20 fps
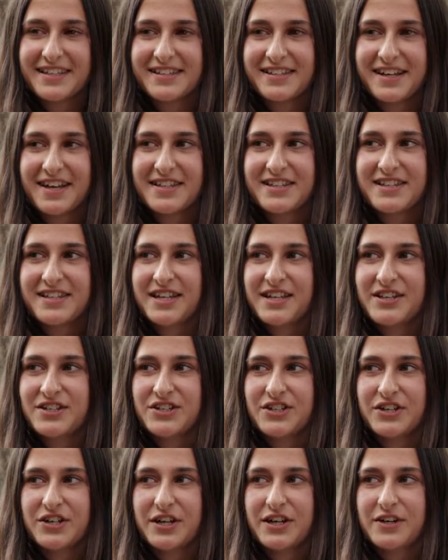science and
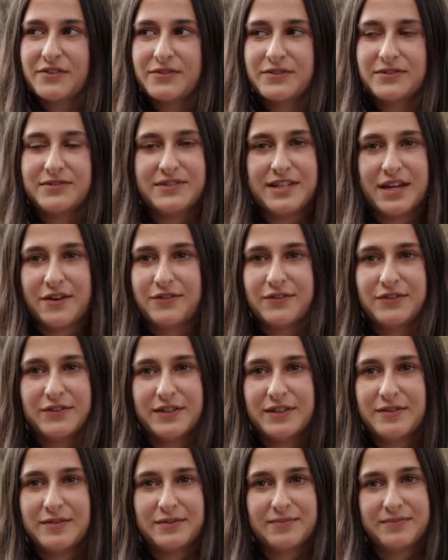engineering will
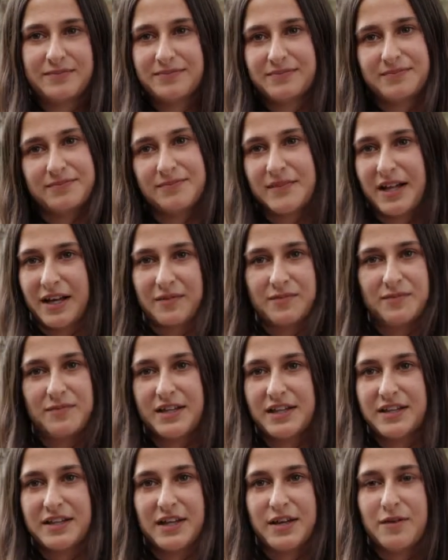definitely like
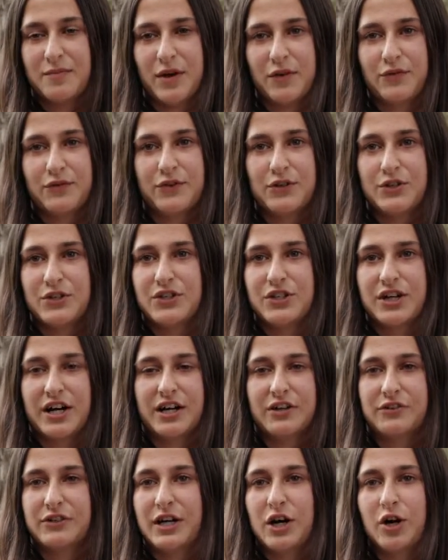be there in my
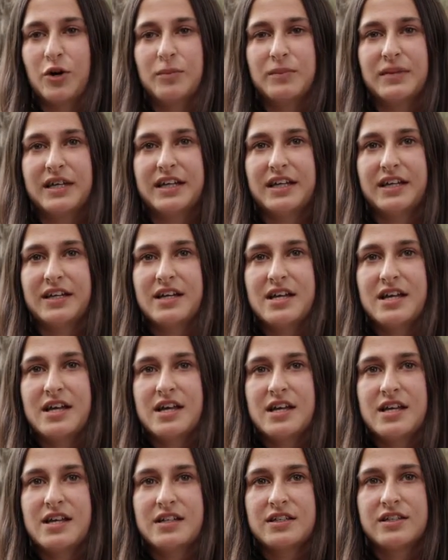future. It will help me
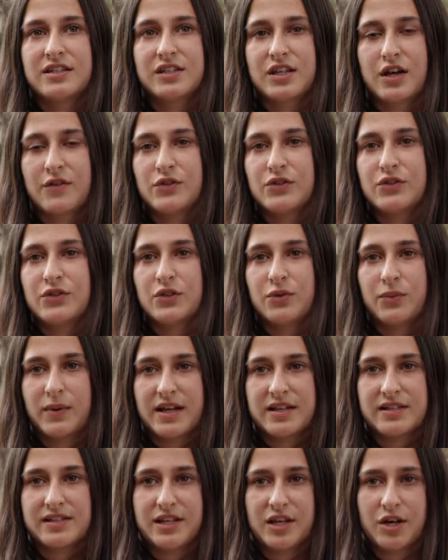discover new
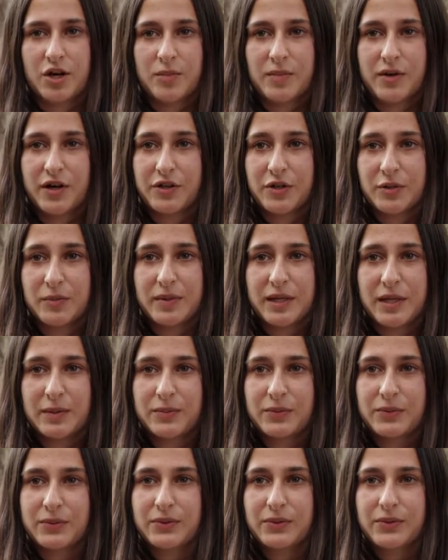ways to help other
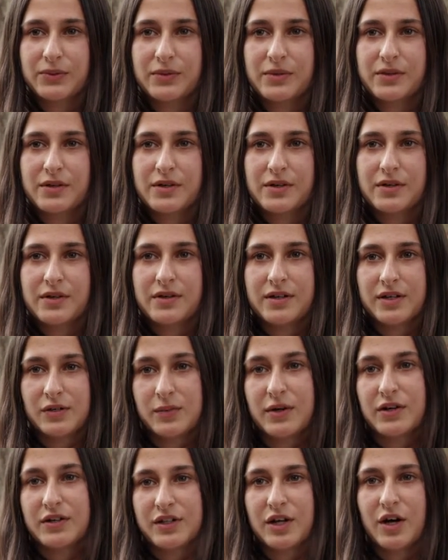people
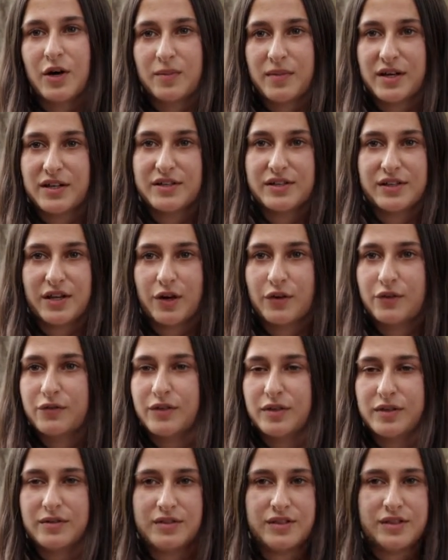as well as help
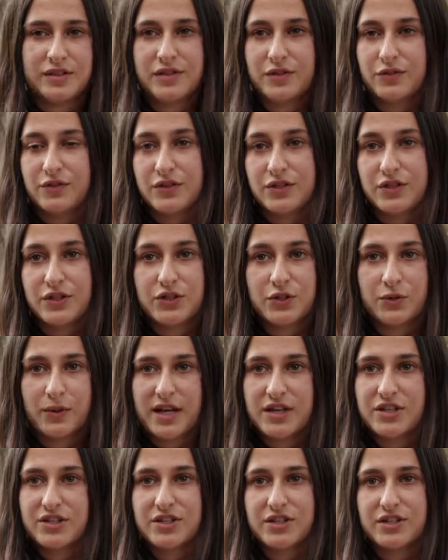myself in different
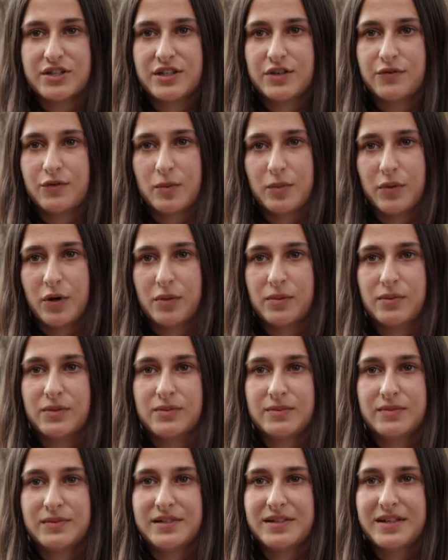situations, different
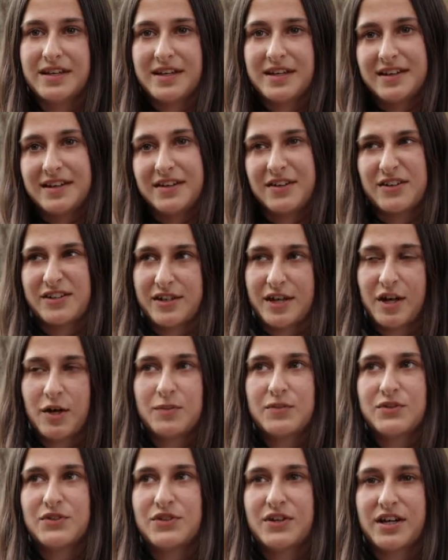problems, because it
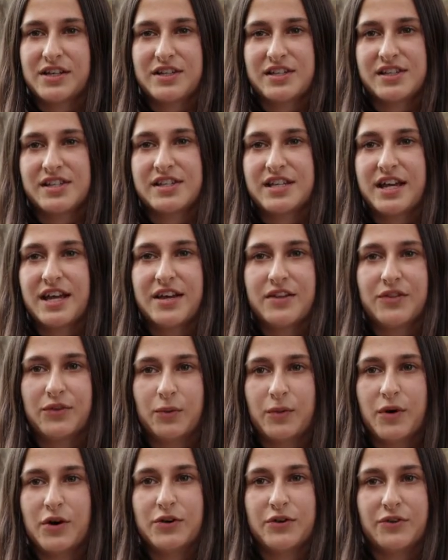helps you understand
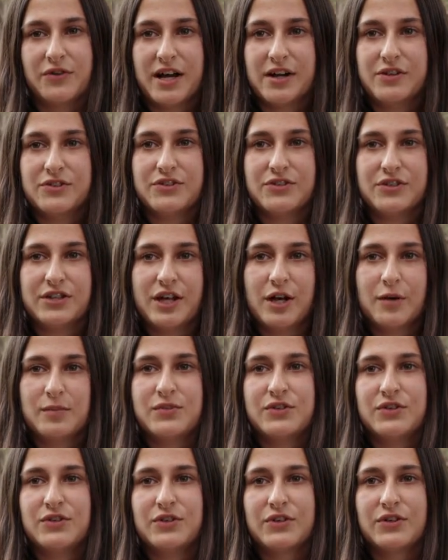the world around you and
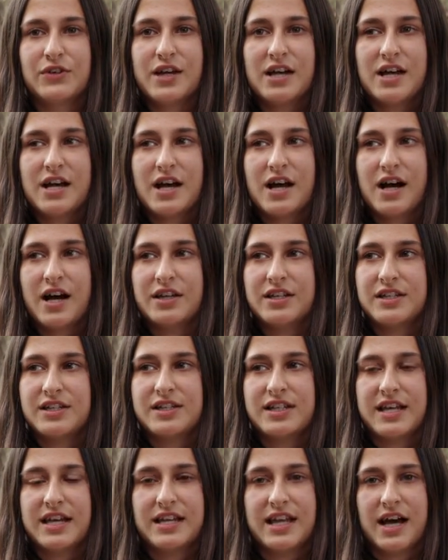helps you
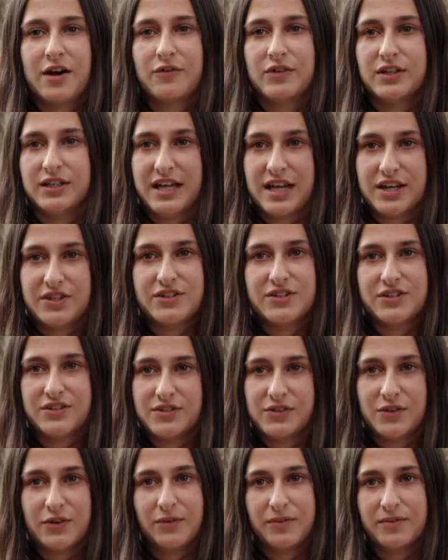understand our
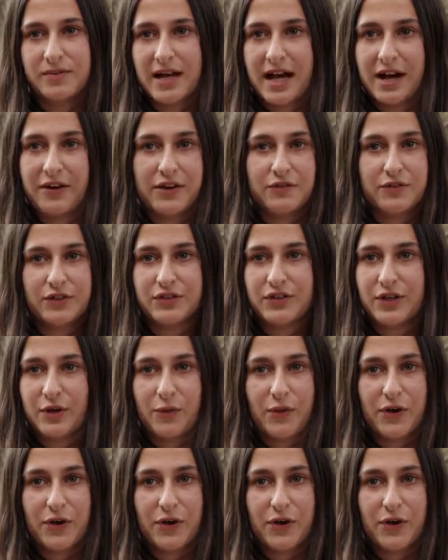relation to how everything